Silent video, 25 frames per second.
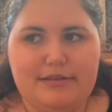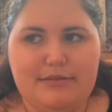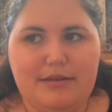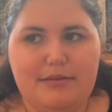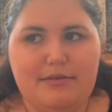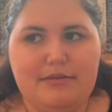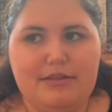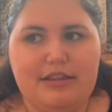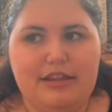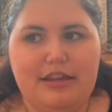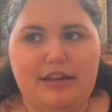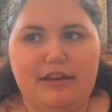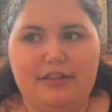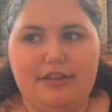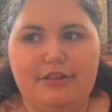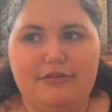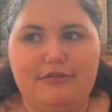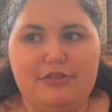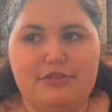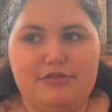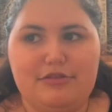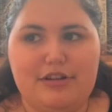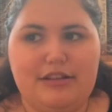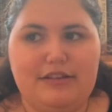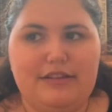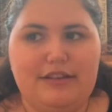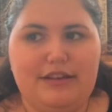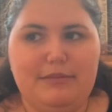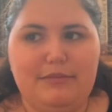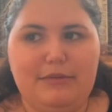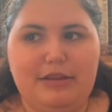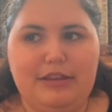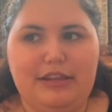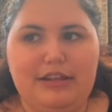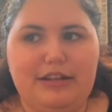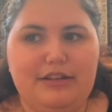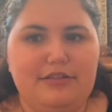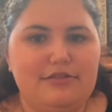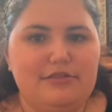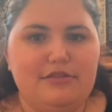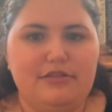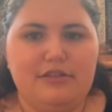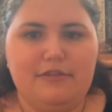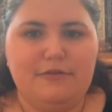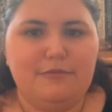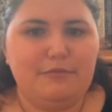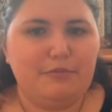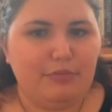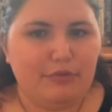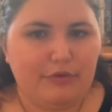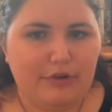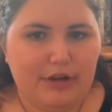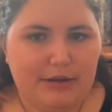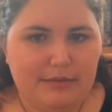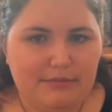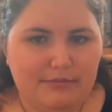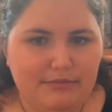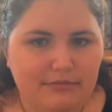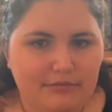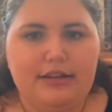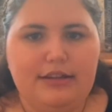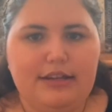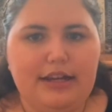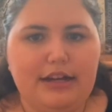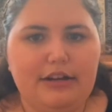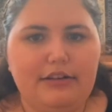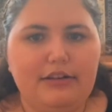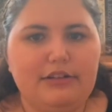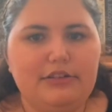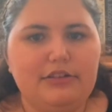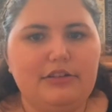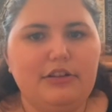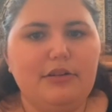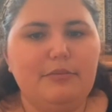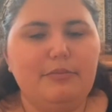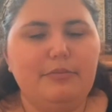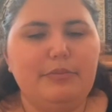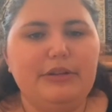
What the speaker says: maybe the author was trying to emulate a sort of Prim character,